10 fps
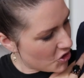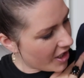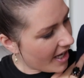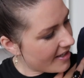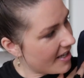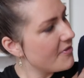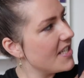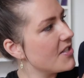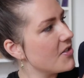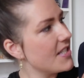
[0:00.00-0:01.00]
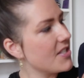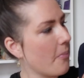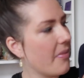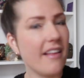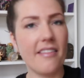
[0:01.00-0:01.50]
sure yet if this is
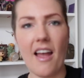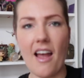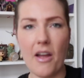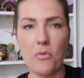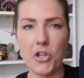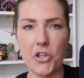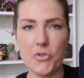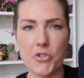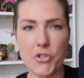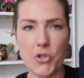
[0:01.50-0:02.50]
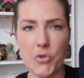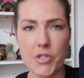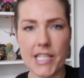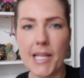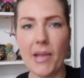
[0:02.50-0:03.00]
something that I will use to
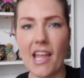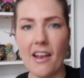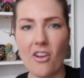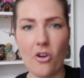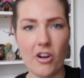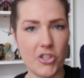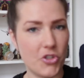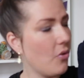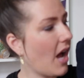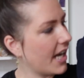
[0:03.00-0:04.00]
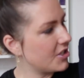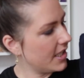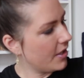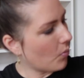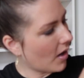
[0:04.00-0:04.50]
sleep in or to
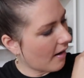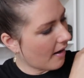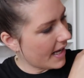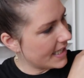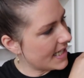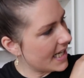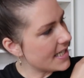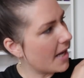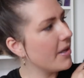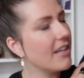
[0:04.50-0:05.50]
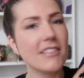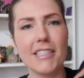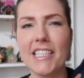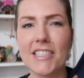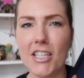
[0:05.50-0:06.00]
actually wear in daytime, because
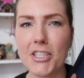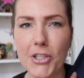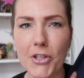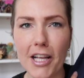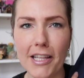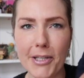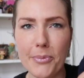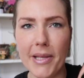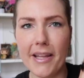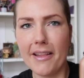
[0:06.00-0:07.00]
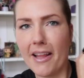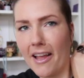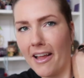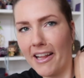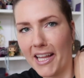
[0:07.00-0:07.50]
it does look a little bit
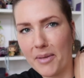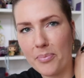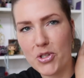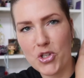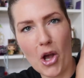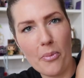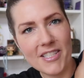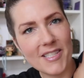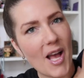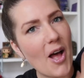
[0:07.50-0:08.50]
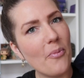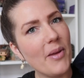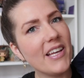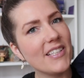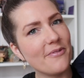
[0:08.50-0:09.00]
like pajama style
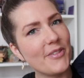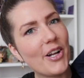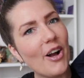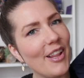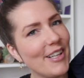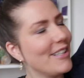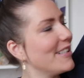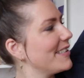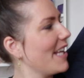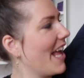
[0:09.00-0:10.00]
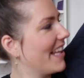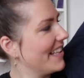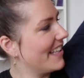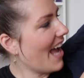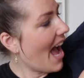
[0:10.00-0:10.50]
because of the colors
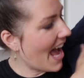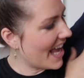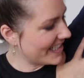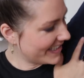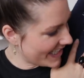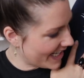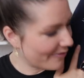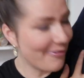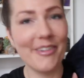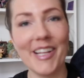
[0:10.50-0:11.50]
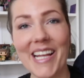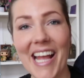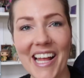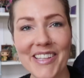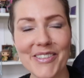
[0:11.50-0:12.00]
and the hats and the floating
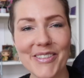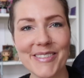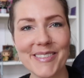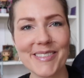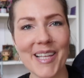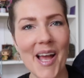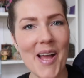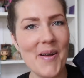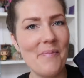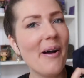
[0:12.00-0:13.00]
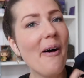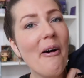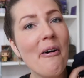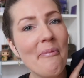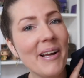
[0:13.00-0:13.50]
candles. But
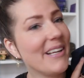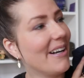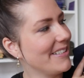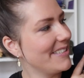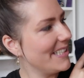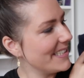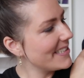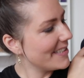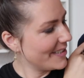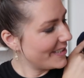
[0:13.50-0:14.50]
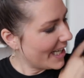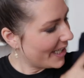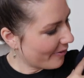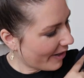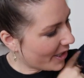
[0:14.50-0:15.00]
oh my gosh, this is such a
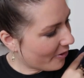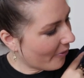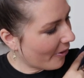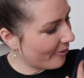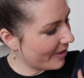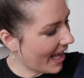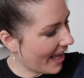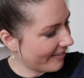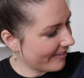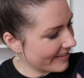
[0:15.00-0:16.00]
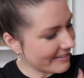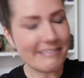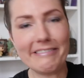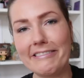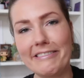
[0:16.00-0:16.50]
great quote, and
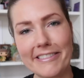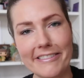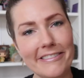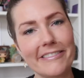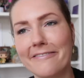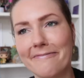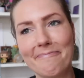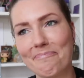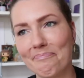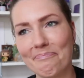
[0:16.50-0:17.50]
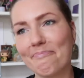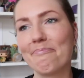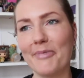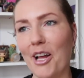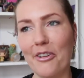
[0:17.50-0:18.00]
oh,
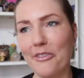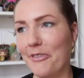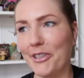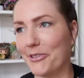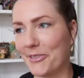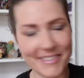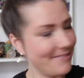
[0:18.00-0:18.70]
all the feels.